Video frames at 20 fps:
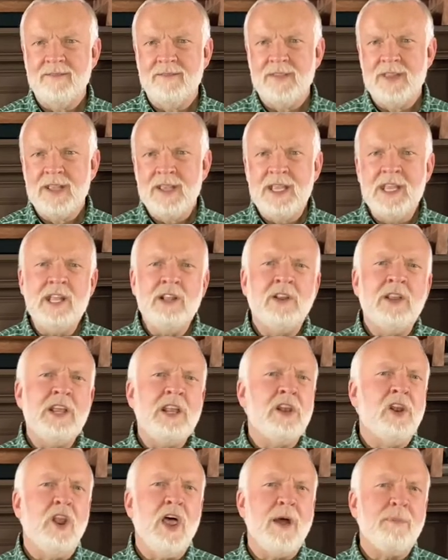
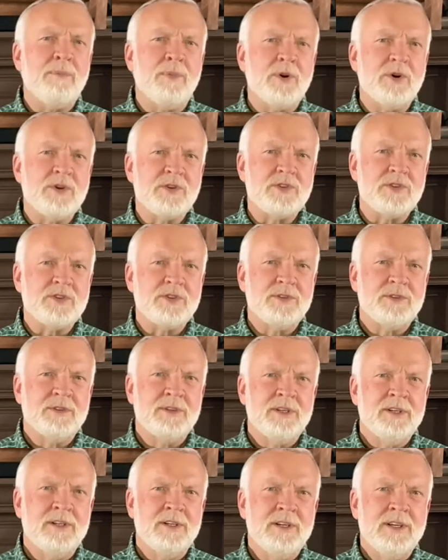healing lepers,
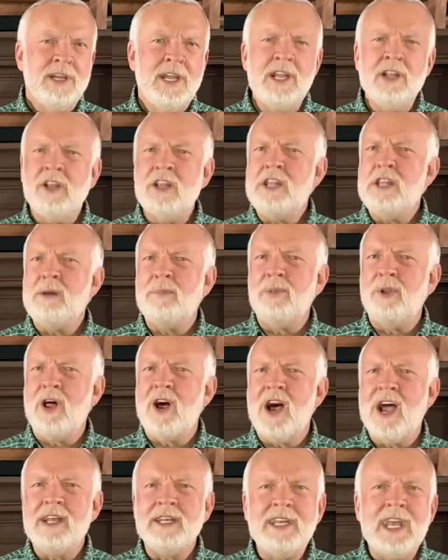healing the
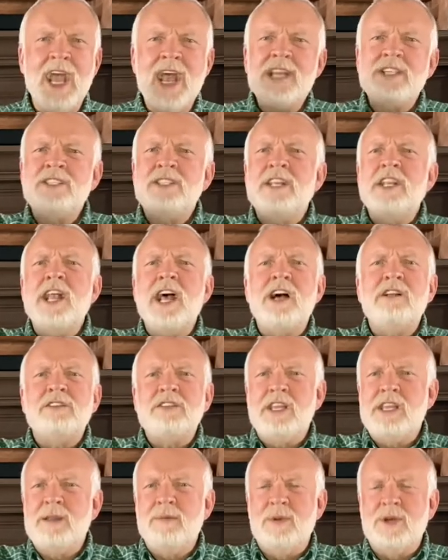blind, casting out
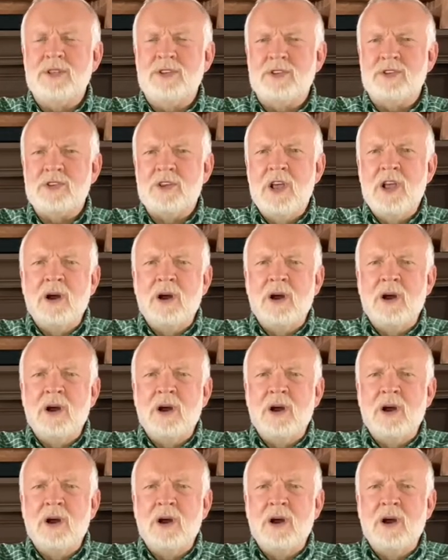demons.